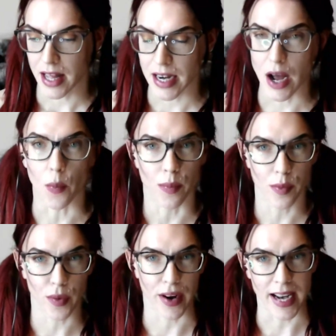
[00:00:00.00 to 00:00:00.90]
Now
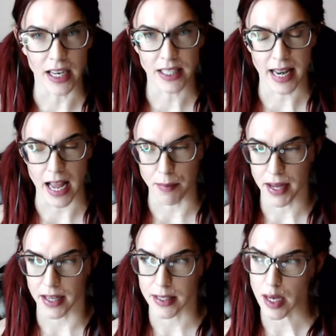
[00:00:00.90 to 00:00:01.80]
we are here today
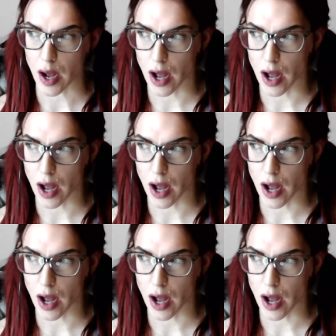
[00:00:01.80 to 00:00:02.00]
because